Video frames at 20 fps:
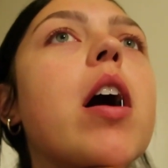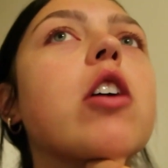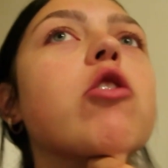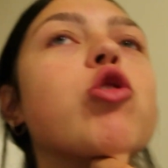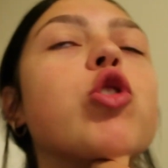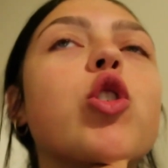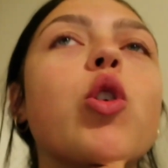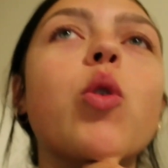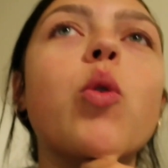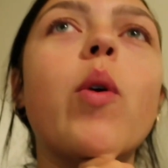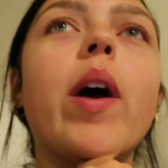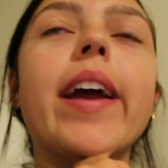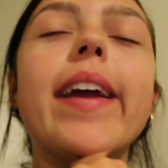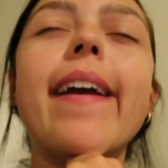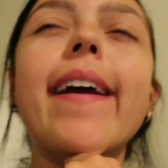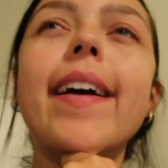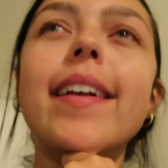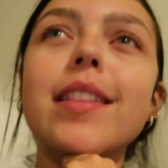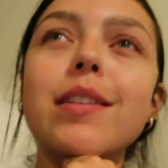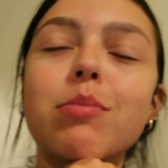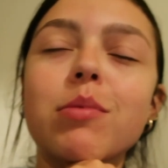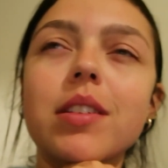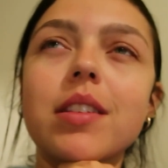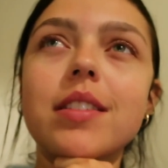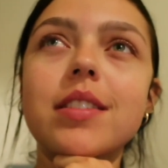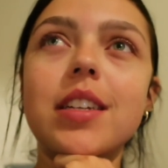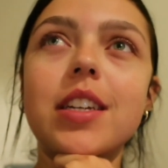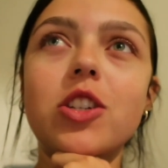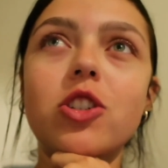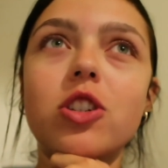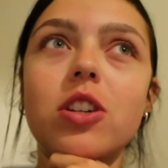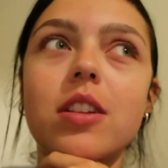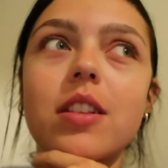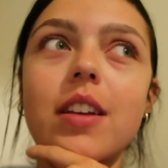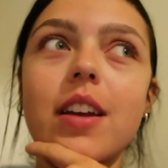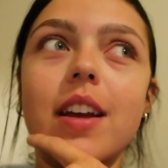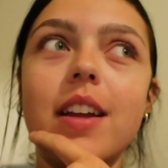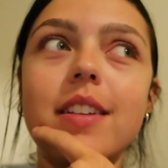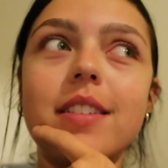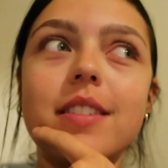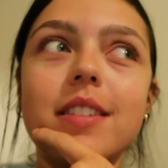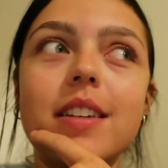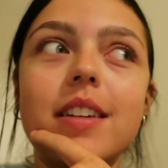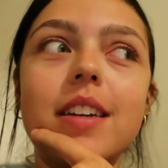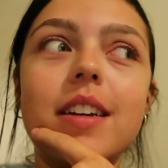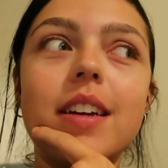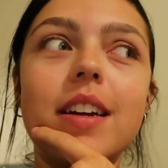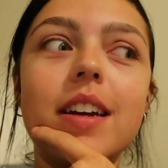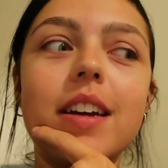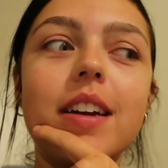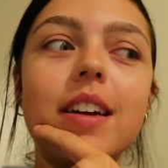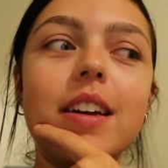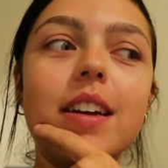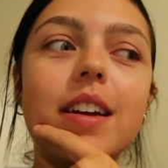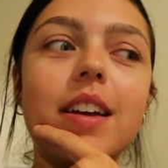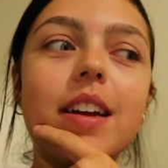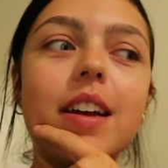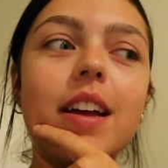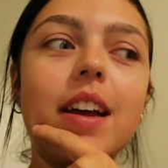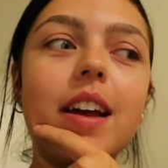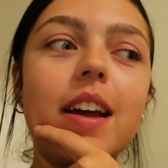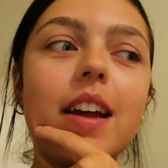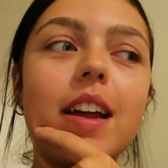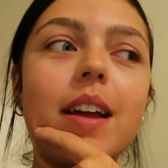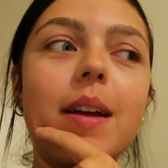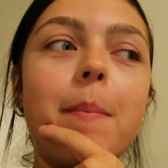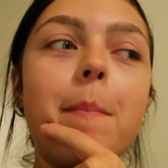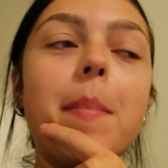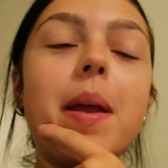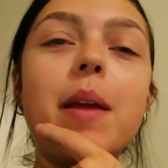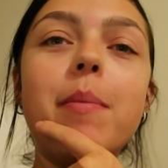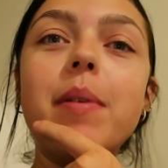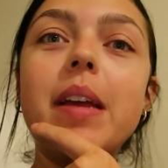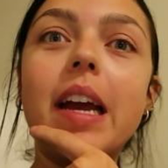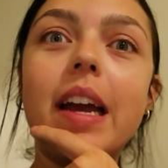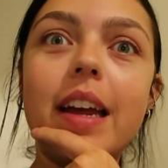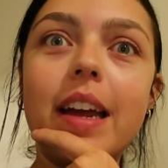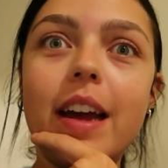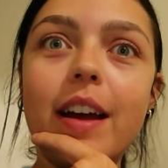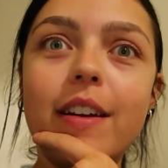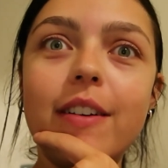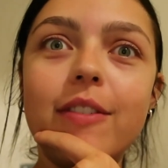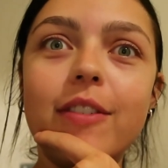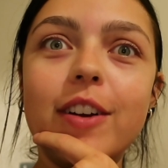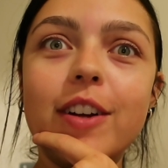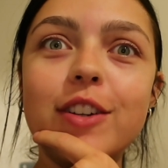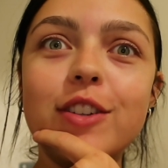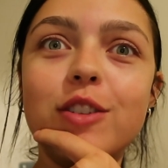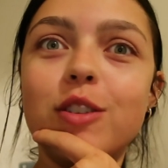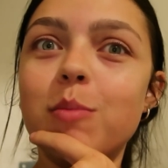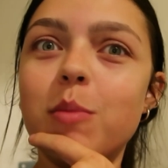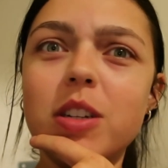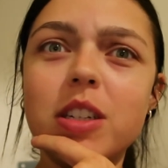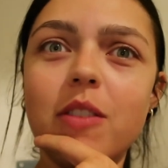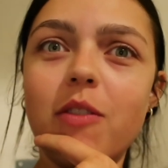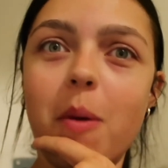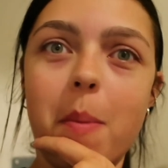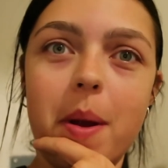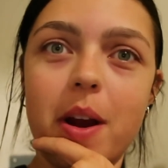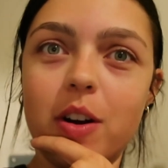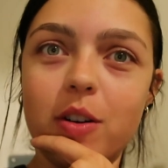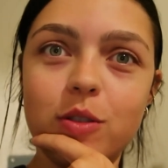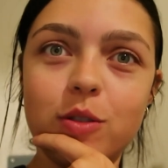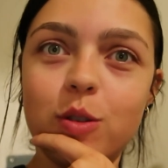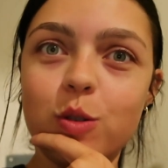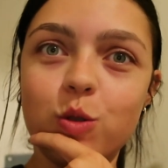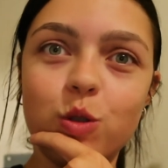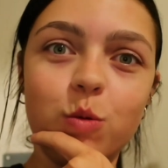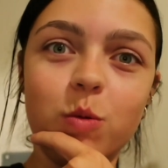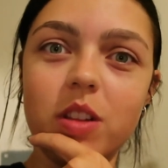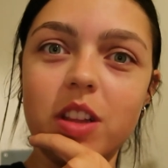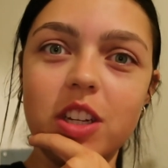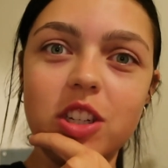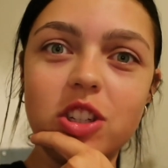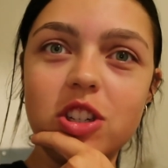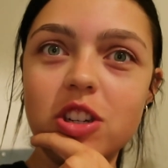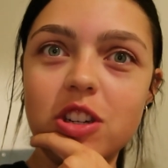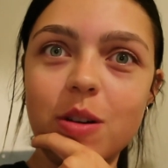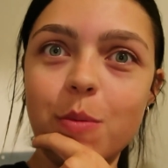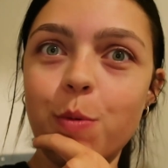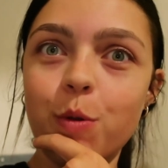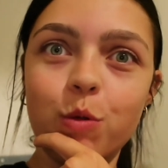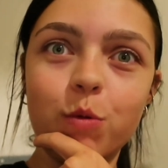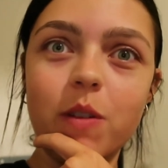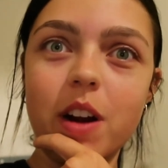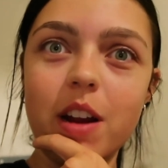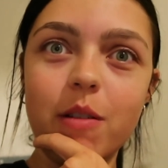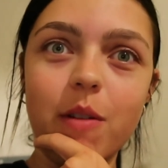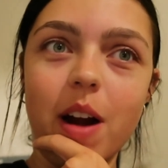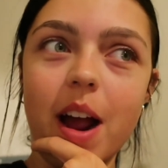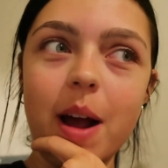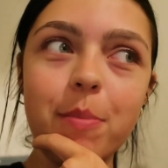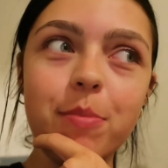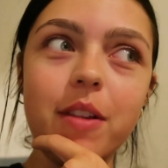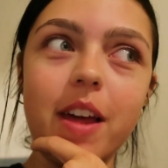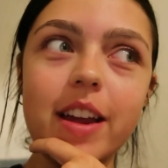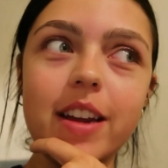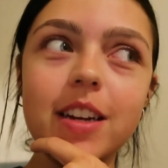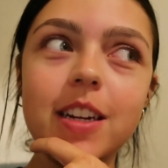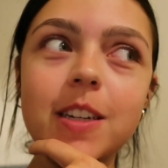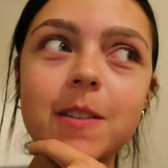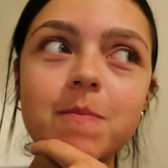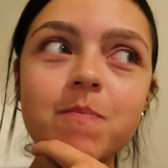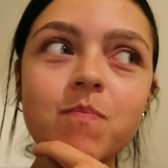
So I had the realization that maybe I have too much of a parasocial relationship with Reneé Rapp. Like,